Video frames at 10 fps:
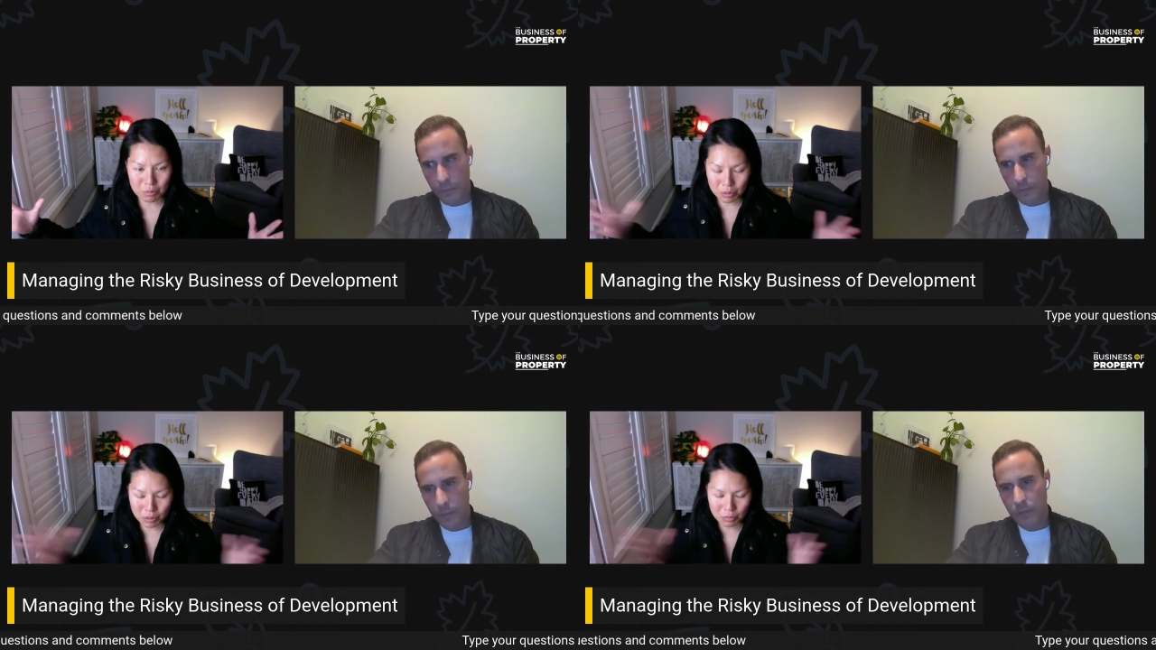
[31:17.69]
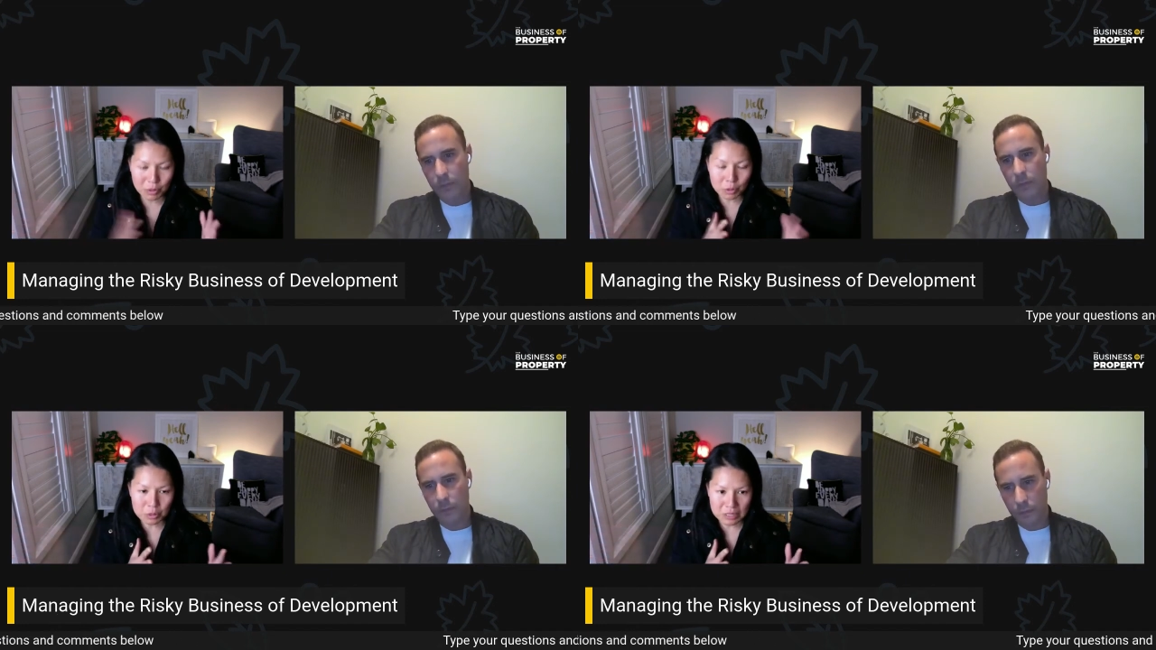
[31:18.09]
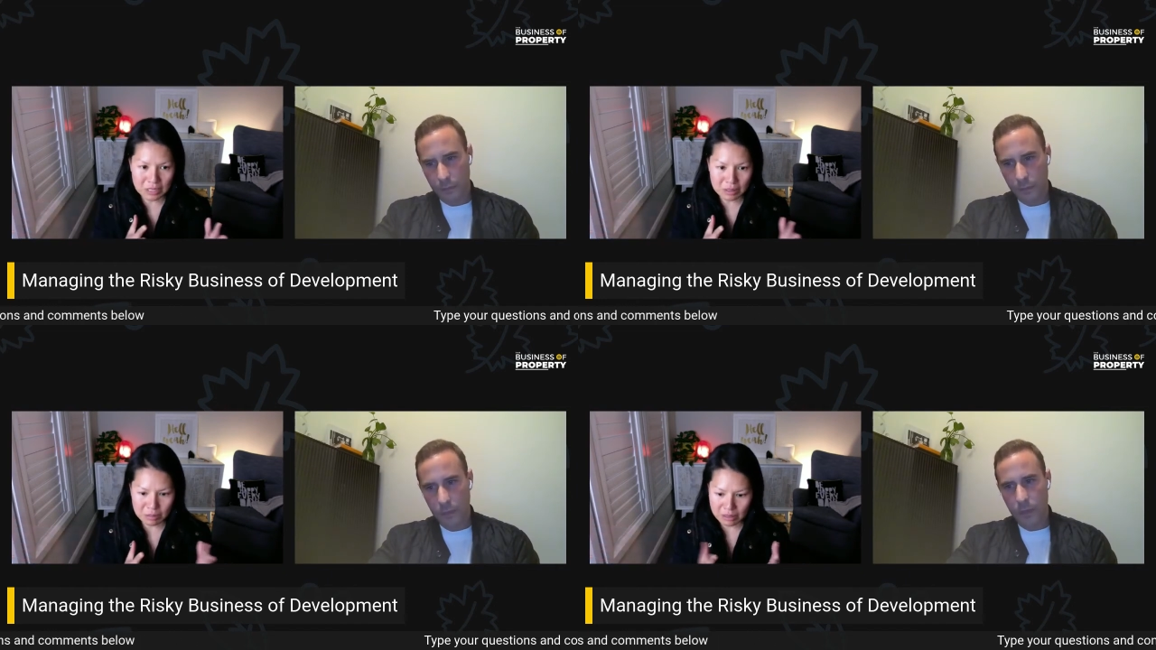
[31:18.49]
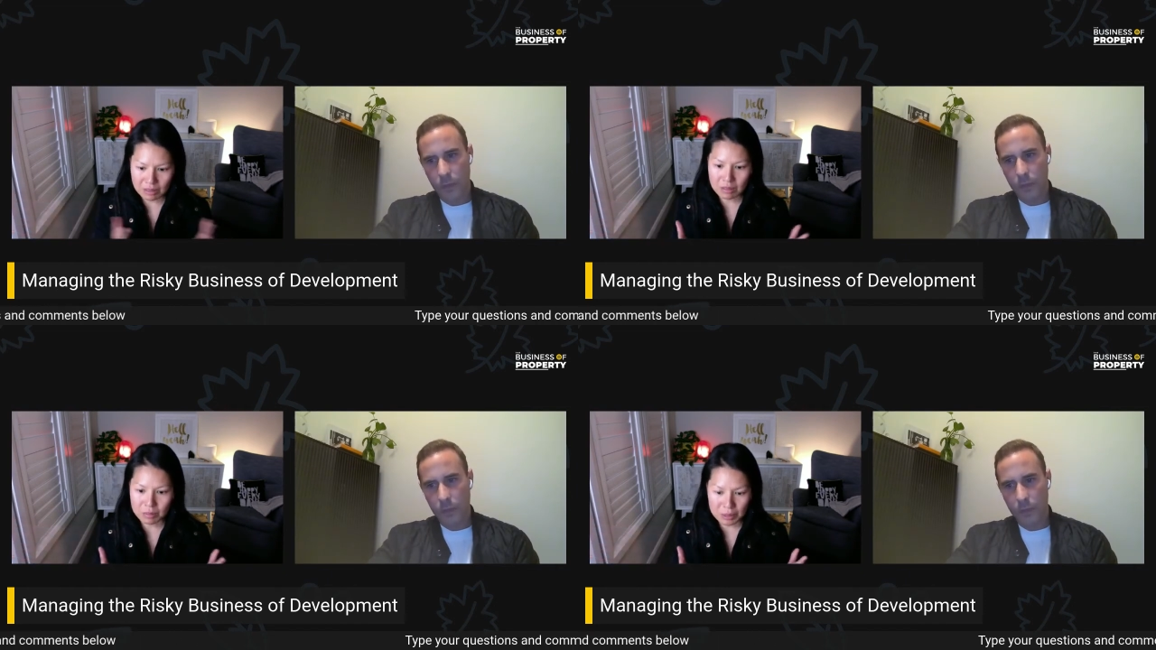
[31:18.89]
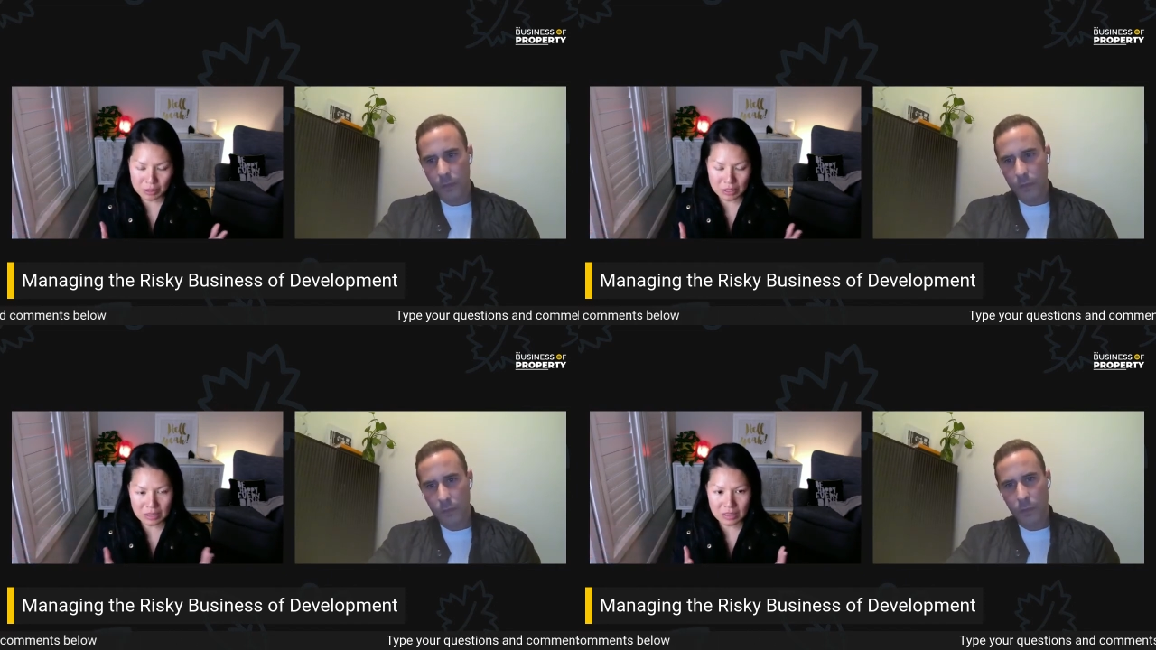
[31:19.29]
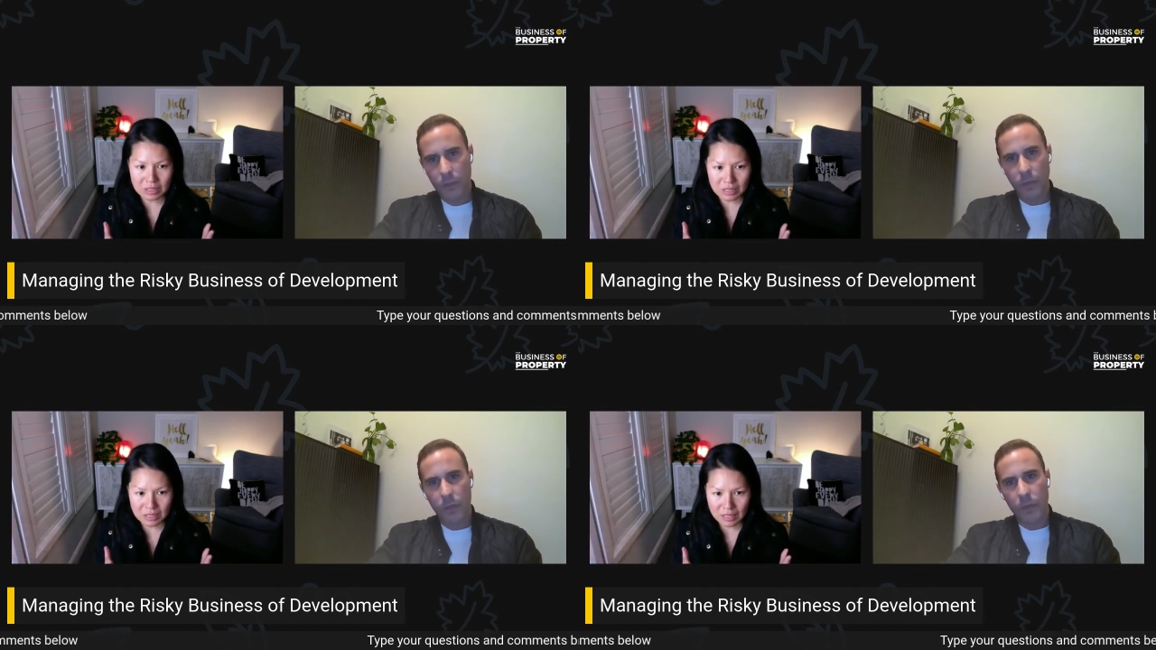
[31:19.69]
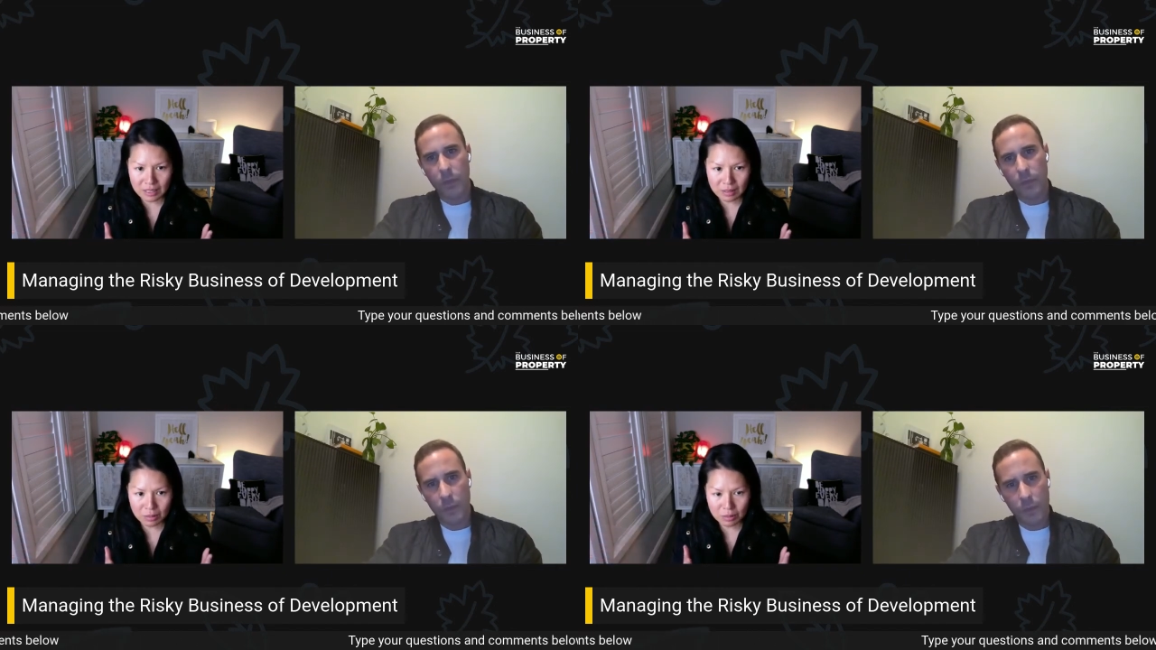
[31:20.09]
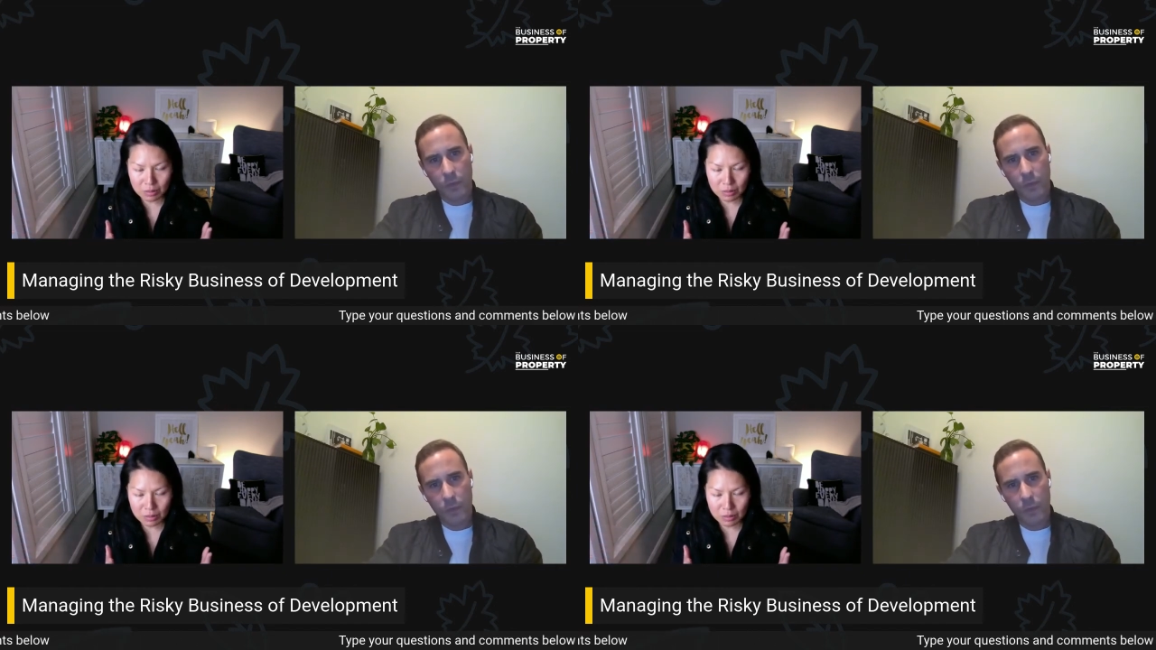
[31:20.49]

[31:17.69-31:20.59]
Speaker 1: if you looked at it and you went, "Oh my goodness, it's going to take."